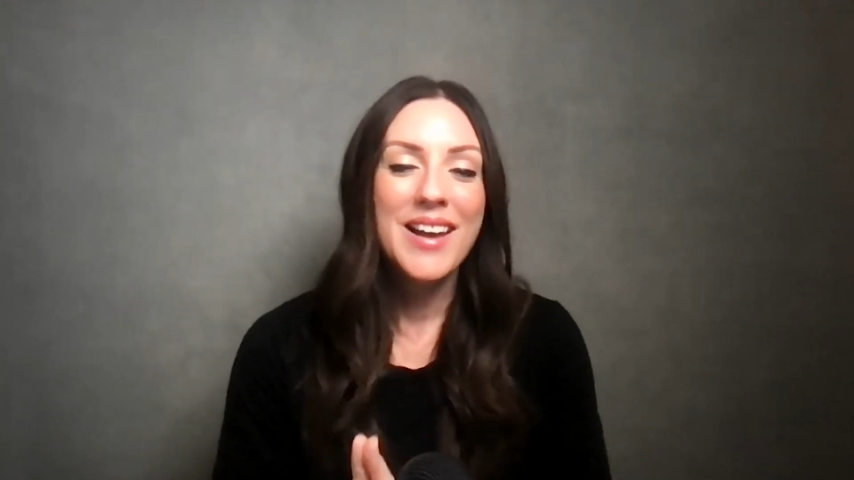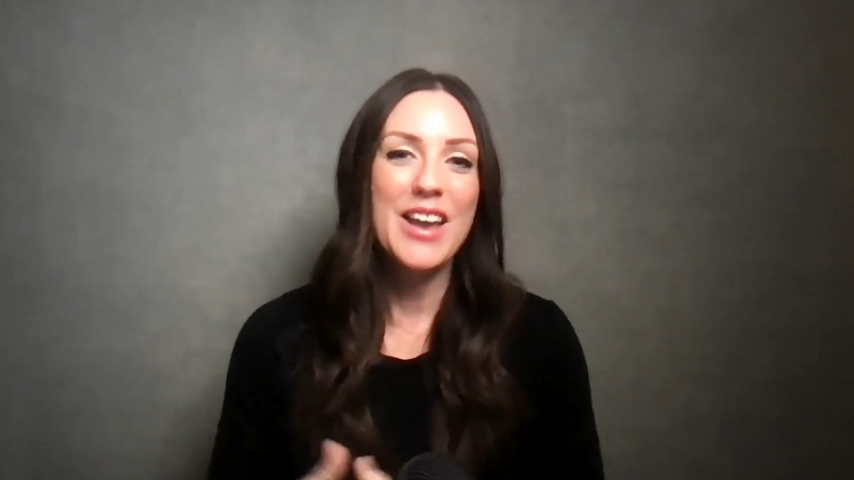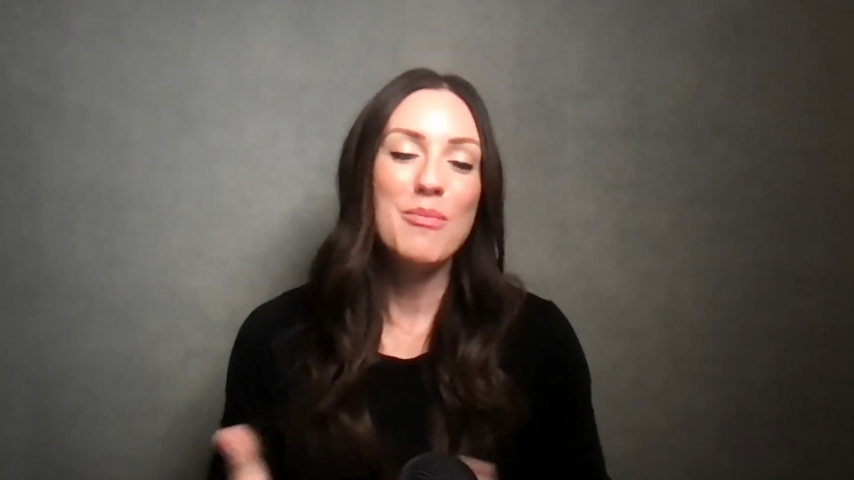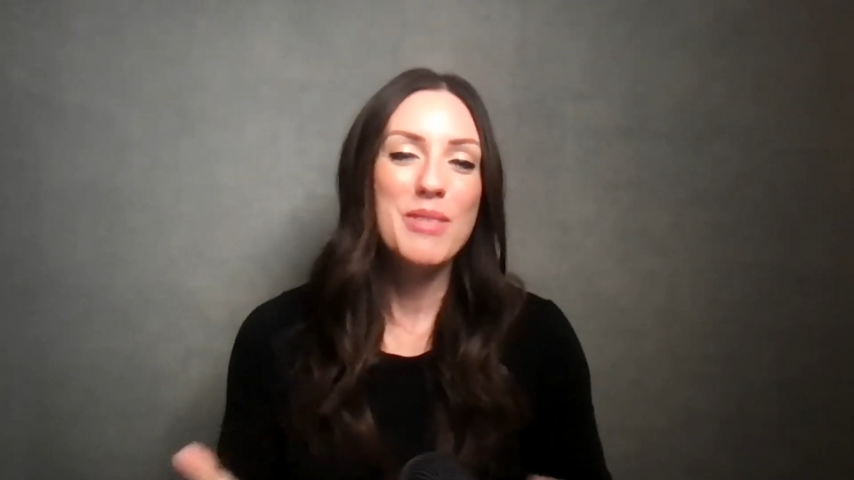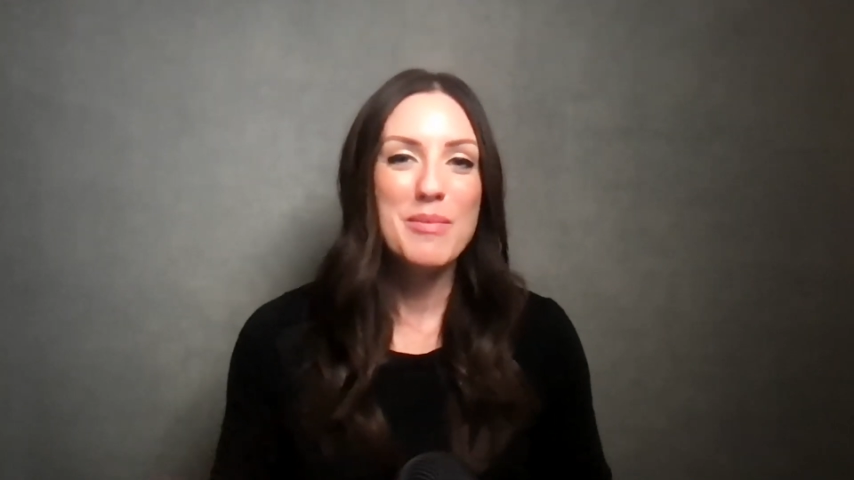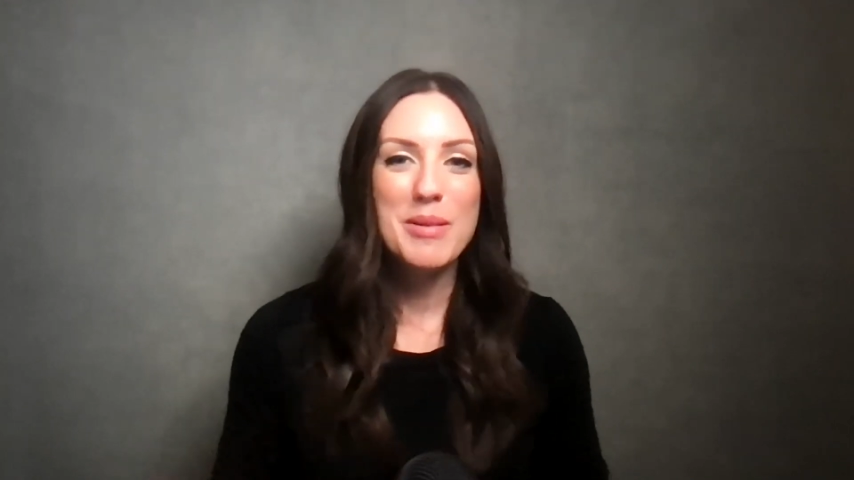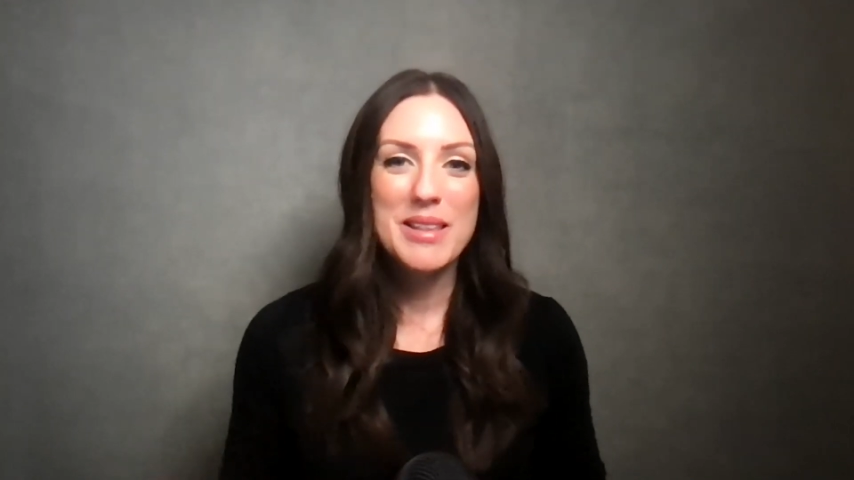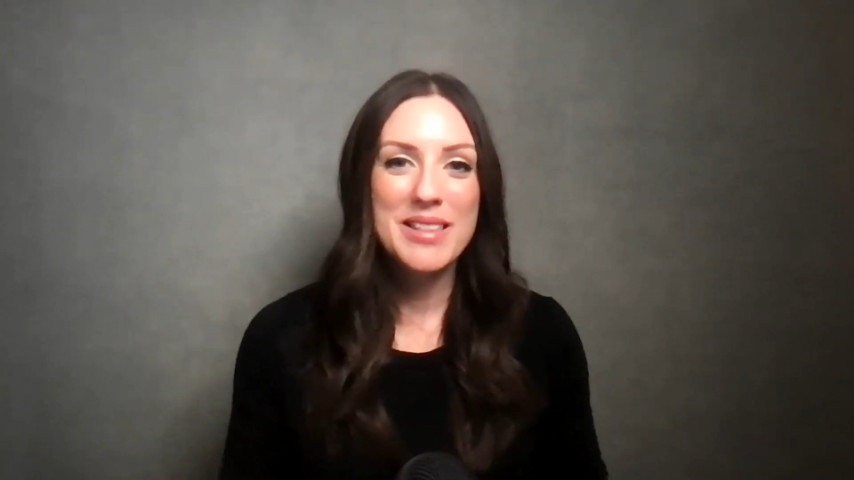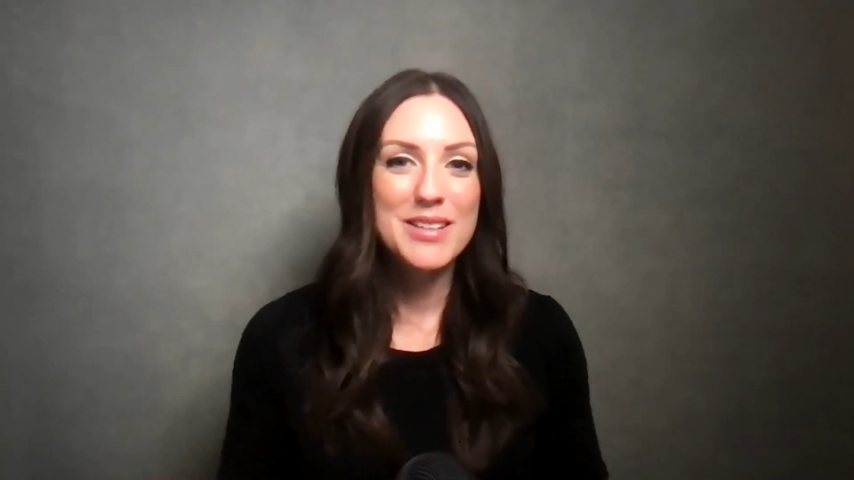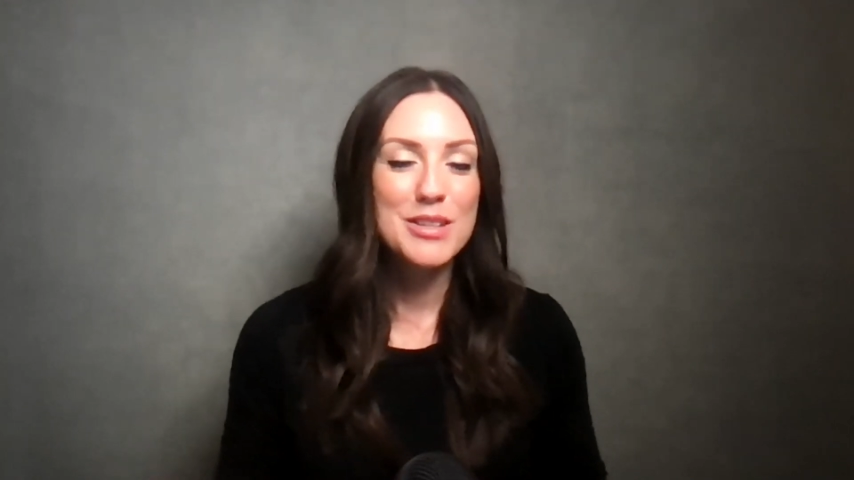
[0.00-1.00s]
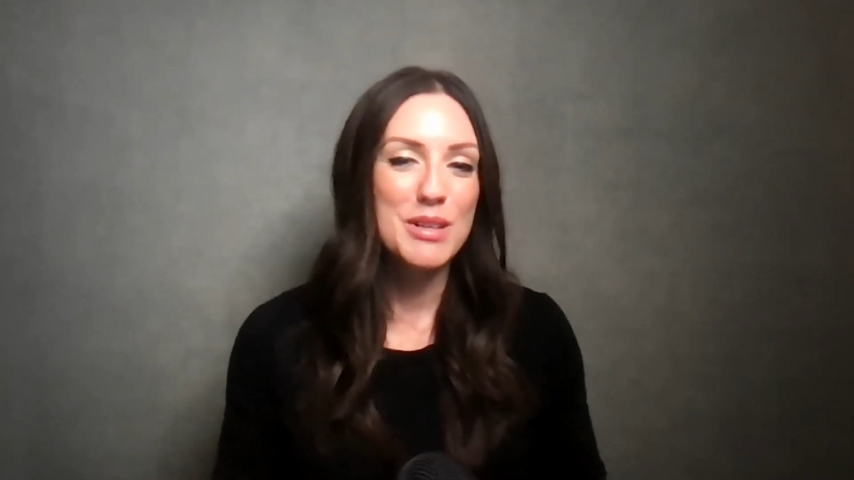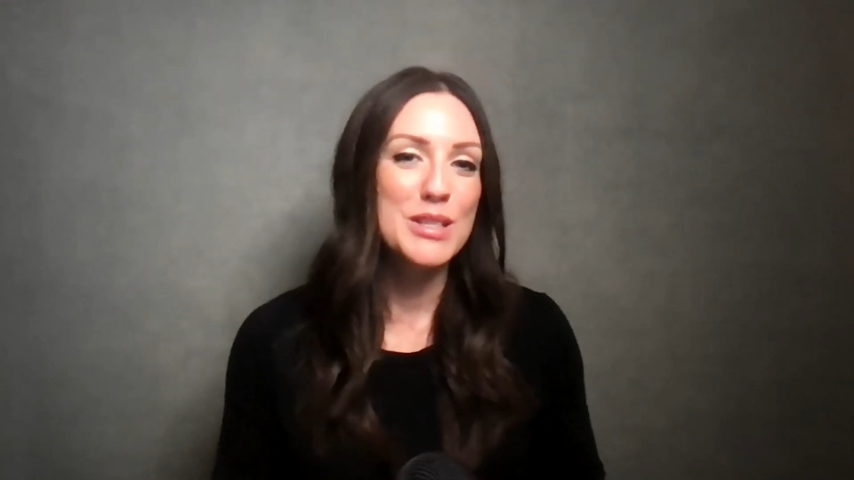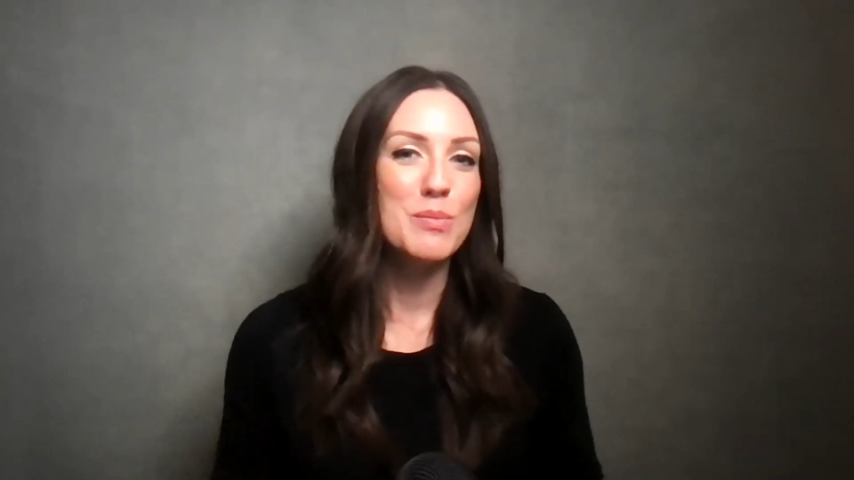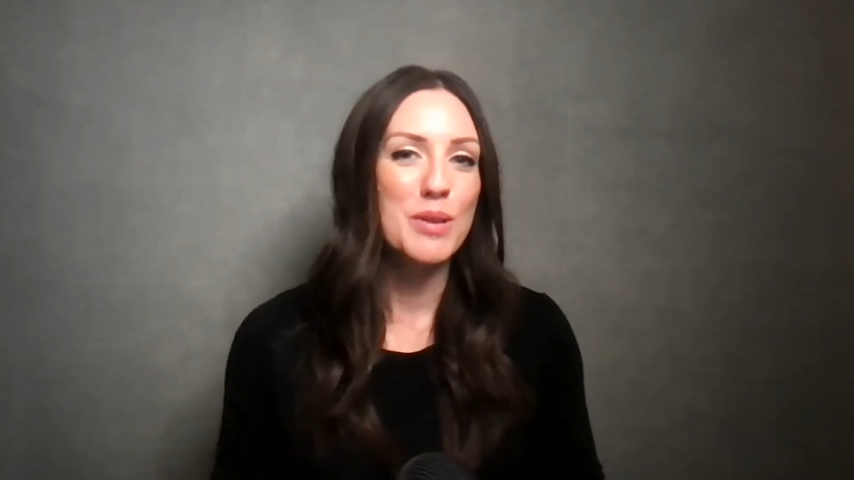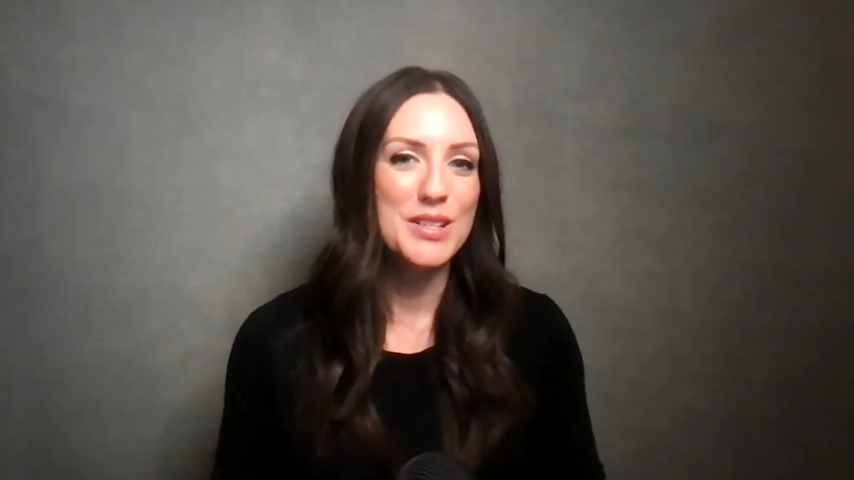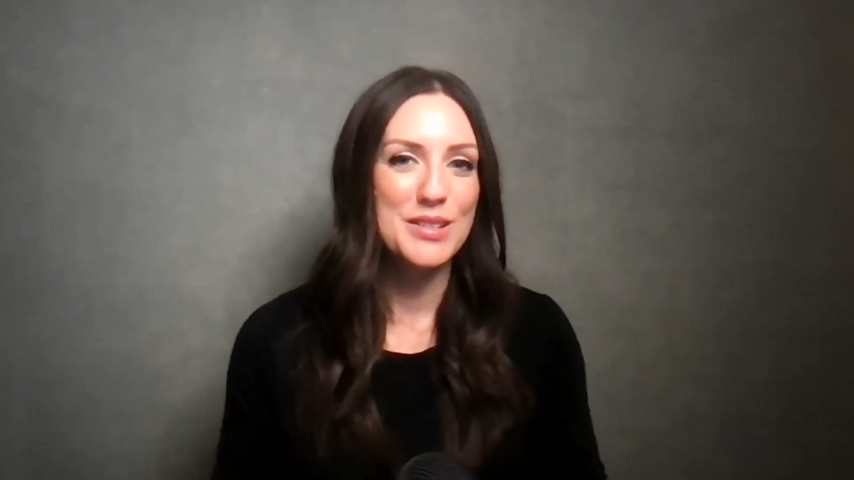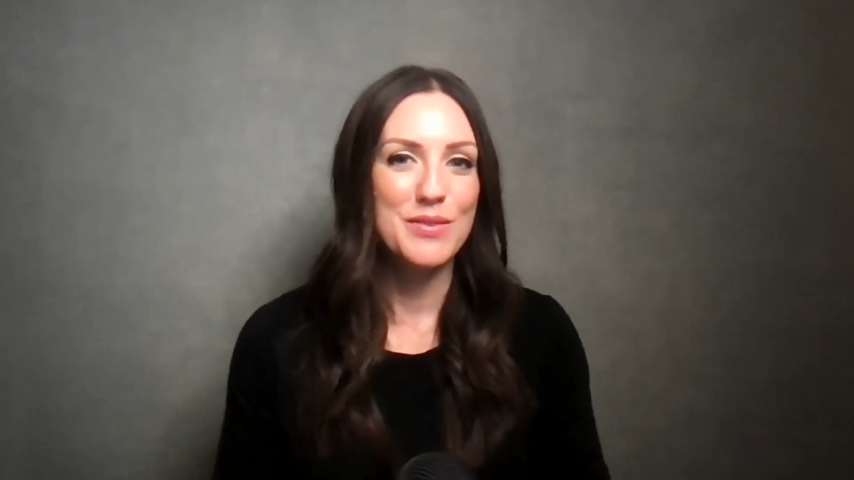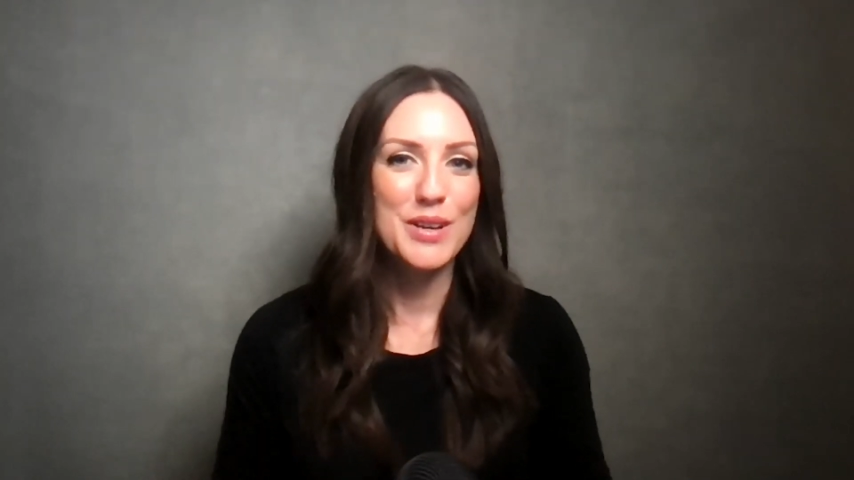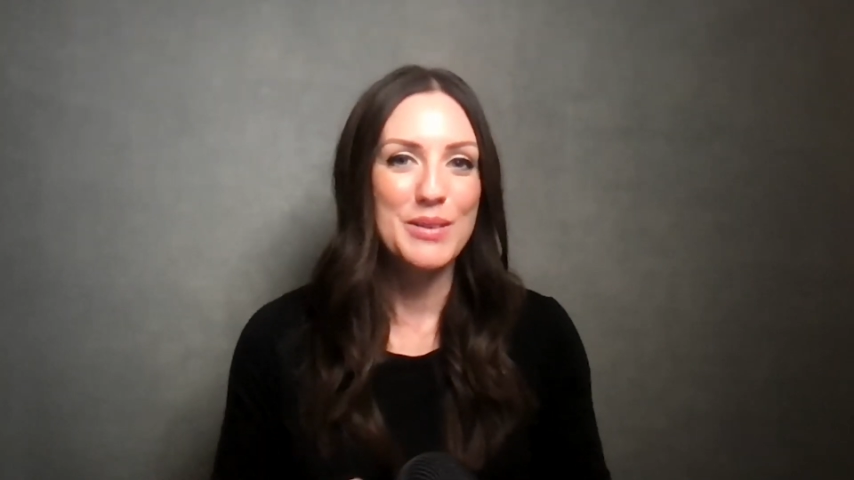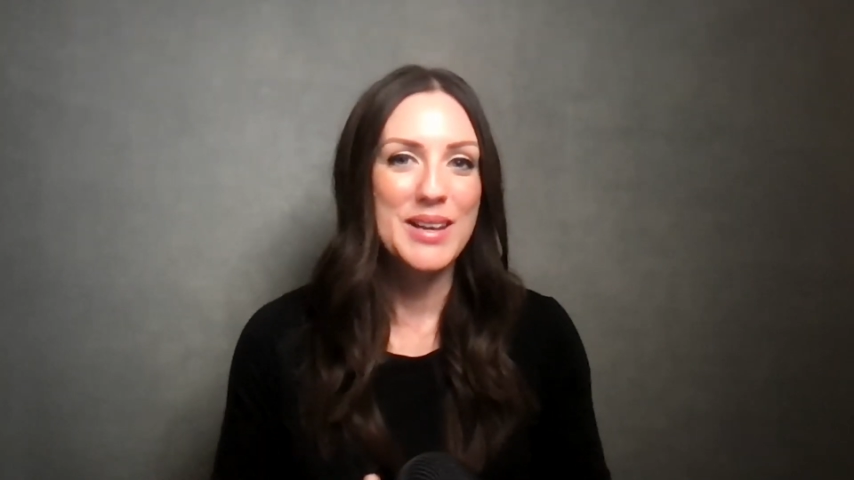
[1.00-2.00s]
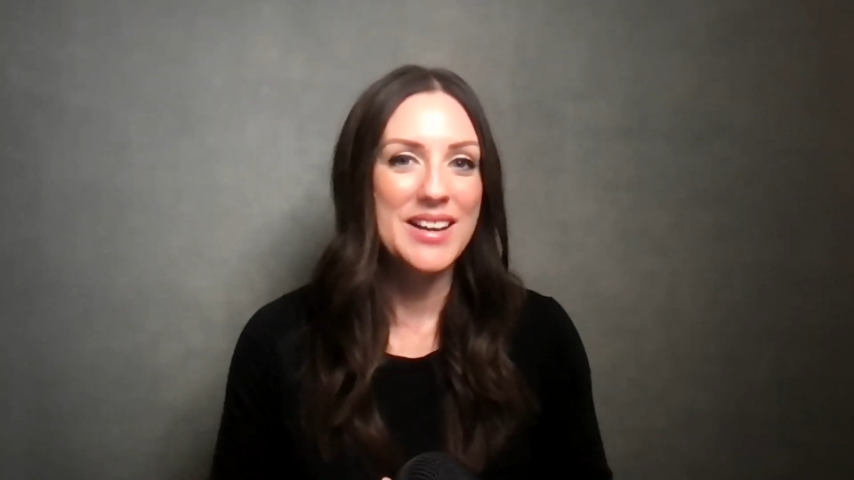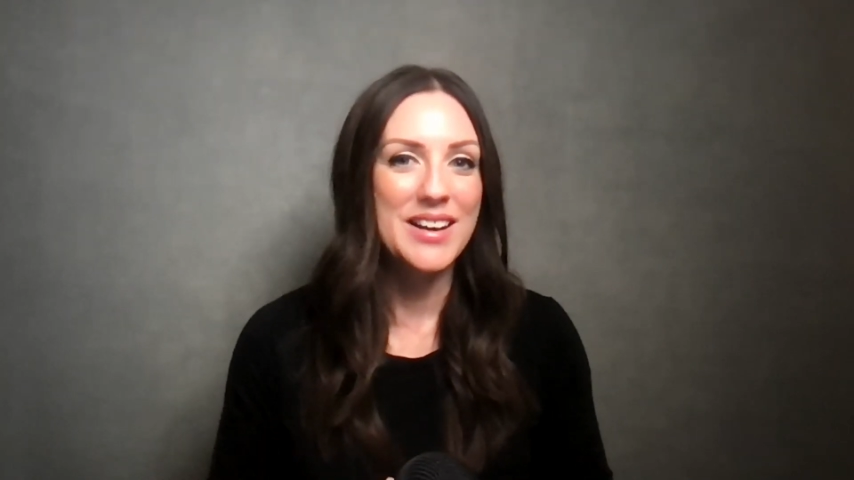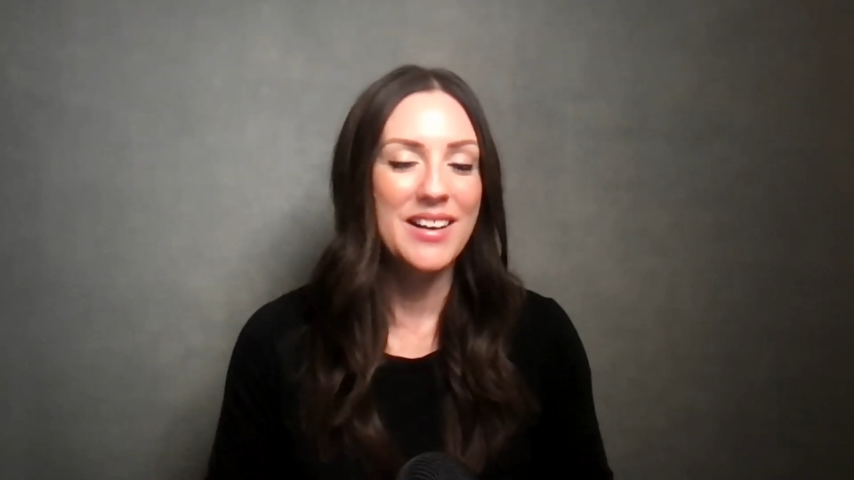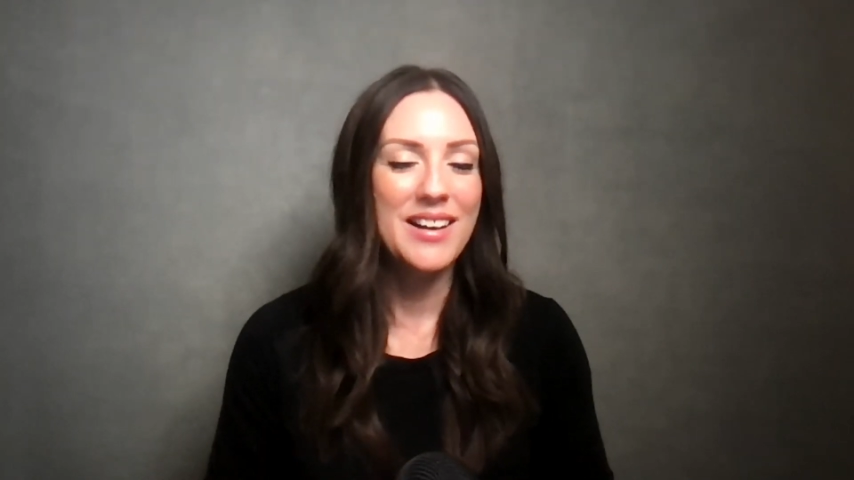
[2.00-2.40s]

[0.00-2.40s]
I hope that maybe there's some inspiration for you here